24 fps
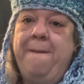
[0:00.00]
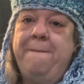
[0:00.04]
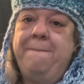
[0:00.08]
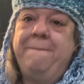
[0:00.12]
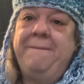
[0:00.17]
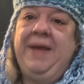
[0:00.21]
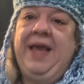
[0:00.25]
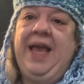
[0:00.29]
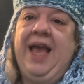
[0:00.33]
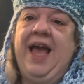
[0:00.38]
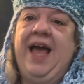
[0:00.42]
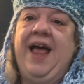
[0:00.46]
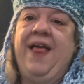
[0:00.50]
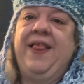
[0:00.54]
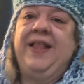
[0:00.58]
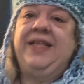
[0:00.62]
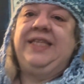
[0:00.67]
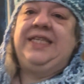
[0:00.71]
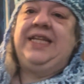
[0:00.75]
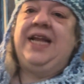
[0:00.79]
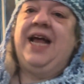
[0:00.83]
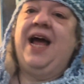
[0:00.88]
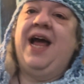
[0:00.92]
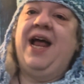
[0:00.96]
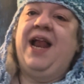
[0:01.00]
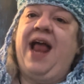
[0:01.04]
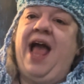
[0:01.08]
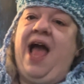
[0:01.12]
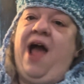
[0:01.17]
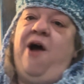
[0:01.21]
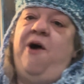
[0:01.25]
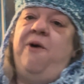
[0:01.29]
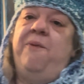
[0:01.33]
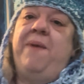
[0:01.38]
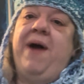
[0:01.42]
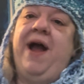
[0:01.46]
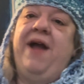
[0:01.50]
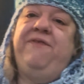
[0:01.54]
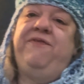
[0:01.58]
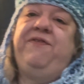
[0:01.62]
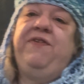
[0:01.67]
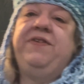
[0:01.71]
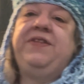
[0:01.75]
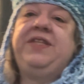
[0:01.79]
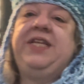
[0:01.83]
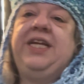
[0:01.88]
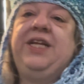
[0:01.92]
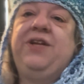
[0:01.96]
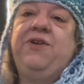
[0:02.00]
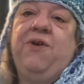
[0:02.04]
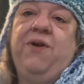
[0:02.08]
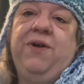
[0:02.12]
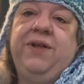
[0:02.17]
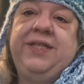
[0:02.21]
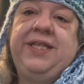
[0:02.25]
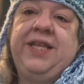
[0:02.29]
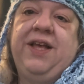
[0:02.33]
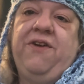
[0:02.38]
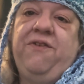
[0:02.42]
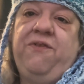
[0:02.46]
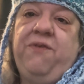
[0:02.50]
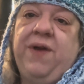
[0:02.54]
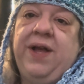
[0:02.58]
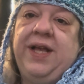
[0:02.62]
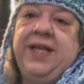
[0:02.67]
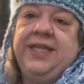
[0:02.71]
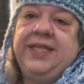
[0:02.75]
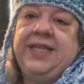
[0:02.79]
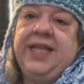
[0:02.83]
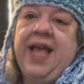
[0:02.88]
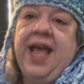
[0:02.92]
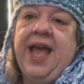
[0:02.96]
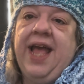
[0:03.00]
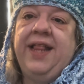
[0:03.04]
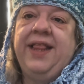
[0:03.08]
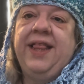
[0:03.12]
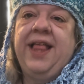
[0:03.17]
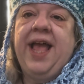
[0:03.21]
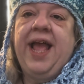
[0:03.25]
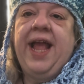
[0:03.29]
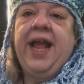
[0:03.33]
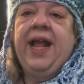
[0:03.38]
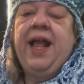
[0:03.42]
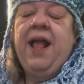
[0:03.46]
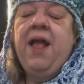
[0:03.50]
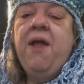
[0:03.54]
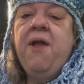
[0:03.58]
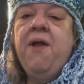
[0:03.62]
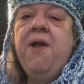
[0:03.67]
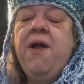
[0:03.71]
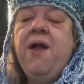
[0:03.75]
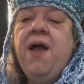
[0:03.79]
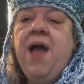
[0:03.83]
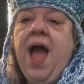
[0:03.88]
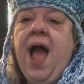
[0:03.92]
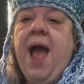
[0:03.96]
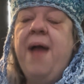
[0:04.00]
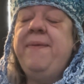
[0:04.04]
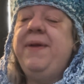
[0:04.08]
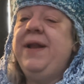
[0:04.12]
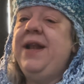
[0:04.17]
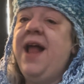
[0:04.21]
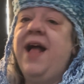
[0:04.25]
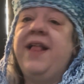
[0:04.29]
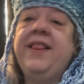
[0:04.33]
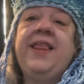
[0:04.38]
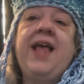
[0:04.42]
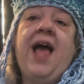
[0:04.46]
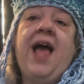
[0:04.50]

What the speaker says: yeah, that's not how my 15-year-old self was. And all right, I'm going to